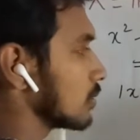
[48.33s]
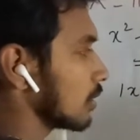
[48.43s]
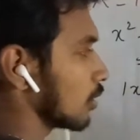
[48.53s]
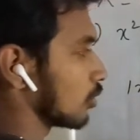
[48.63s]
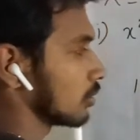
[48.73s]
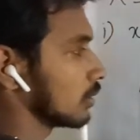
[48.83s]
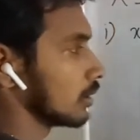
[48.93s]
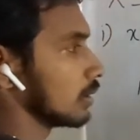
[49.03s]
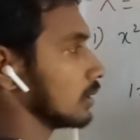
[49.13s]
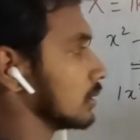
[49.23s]
0.
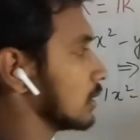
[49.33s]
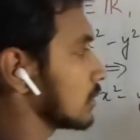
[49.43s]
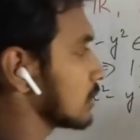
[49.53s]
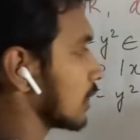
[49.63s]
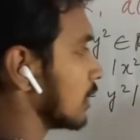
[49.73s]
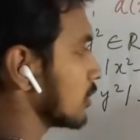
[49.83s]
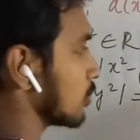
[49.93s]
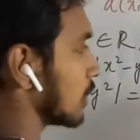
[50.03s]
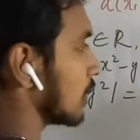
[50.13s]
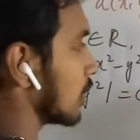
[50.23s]
This
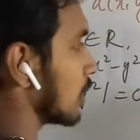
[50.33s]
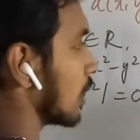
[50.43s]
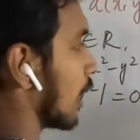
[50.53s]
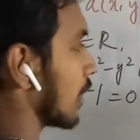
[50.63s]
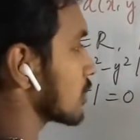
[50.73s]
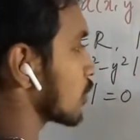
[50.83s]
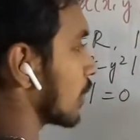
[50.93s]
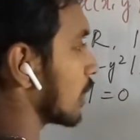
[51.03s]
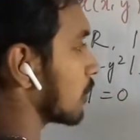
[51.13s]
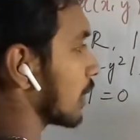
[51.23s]
tells me x
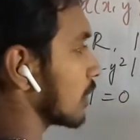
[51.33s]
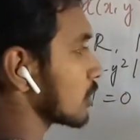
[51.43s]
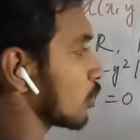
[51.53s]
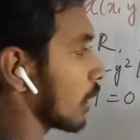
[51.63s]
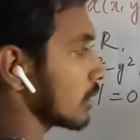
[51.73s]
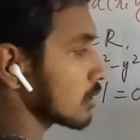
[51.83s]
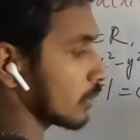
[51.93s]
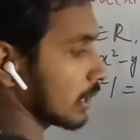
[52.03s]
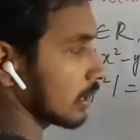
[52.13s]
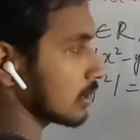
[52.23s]
square minus y
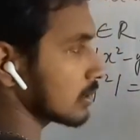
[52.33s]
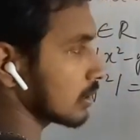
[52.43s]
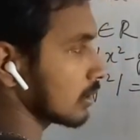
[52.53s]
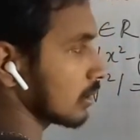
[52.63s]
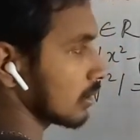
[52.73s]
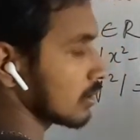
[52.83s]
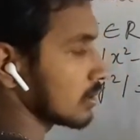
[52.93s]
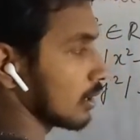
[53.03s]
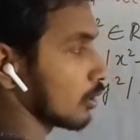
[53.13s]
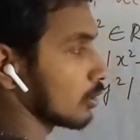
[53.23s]
square is
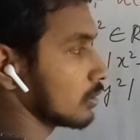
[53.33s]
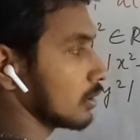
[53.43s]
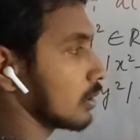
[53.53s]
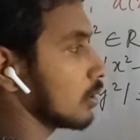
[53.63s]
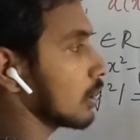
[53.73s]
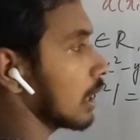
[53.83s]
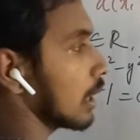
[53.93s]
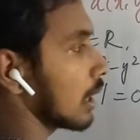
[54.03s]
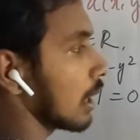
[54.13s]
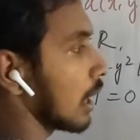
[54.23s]
0,
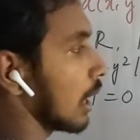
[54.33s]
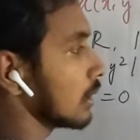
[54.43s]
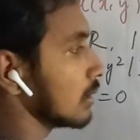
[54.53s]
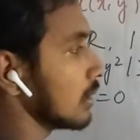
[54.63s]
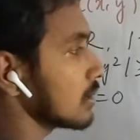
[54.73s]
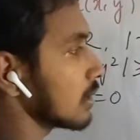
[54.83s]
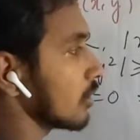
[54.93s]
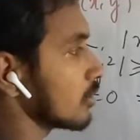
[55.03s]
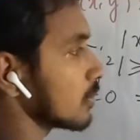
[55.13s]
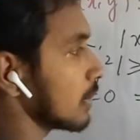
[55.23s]
okay? And this
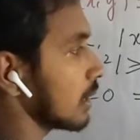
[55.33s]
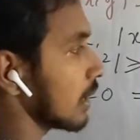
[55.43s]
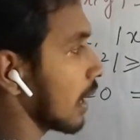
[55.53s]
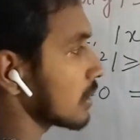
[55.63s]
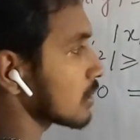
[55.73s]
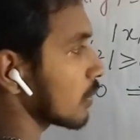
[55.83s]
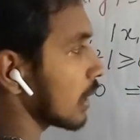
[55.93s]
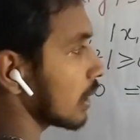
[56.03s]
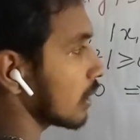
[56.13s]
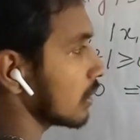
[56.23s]
gives me x
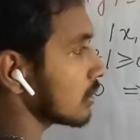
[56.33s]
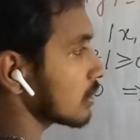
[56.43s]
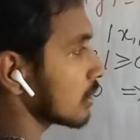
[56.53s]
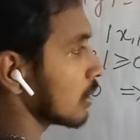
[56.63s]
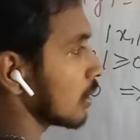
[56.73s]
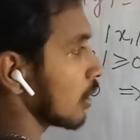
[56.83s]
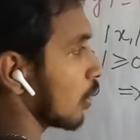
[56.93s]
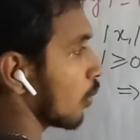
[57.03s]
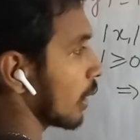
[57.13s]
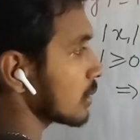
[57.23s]
square is
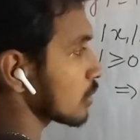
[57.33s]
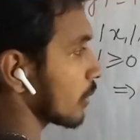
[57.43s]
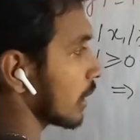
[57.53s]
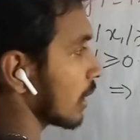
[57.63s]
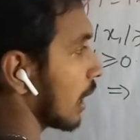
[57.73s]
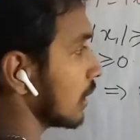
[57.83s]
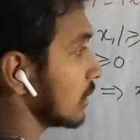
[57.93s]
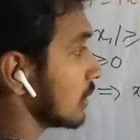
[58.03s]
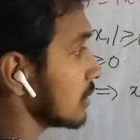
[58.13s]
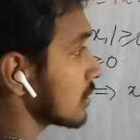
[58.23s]
y square,
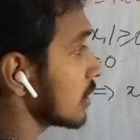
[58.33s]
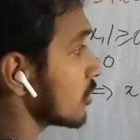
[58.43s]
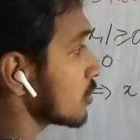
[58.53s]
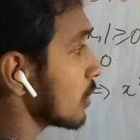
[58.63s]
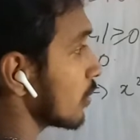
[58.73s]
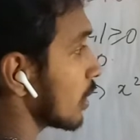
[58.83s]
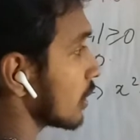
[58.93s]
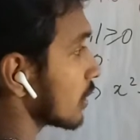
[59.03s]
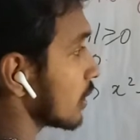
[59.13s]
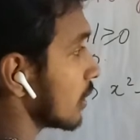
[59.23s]
and this gives me
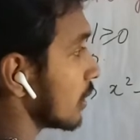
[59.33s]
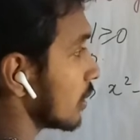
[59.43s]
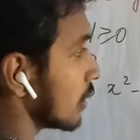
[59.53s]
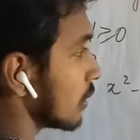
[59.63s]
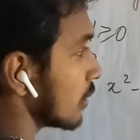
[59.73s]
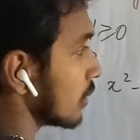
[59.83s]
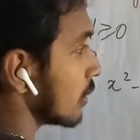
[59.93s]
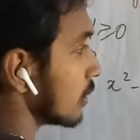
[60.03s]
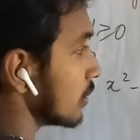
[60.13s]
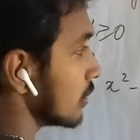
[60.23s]
what?
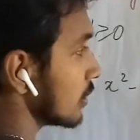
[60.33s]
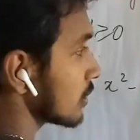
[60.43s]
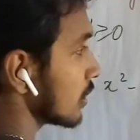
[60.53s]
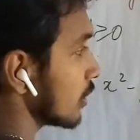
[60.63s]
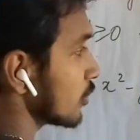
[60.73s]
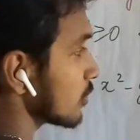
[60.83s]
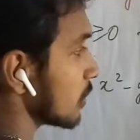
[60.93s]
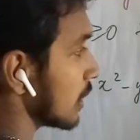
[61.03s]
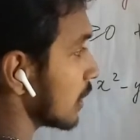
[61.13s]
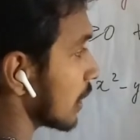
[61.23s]
This gives
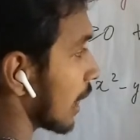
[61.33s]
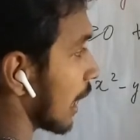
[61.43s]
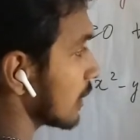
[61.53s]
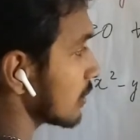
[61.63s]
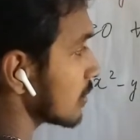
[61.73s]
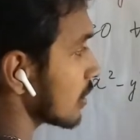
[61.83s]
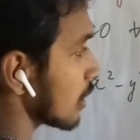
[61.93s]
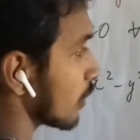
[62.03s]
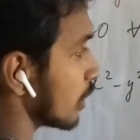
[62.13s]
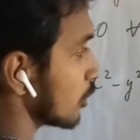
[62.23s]
me x is
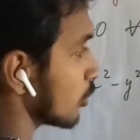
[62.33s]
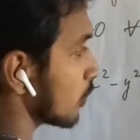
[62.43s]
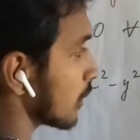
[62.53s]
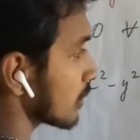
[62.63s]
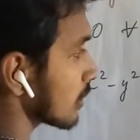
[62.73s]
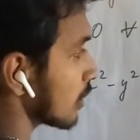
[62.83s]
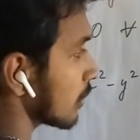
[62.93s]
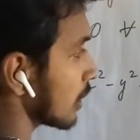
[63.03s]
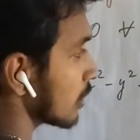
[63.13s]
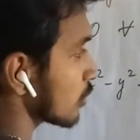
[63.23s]
equal to plus or
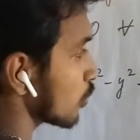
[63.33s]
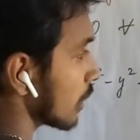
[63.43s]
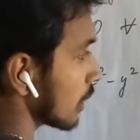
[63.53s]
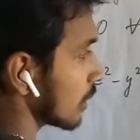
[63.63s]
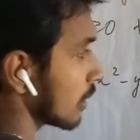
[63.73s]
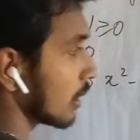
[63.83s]
minus y.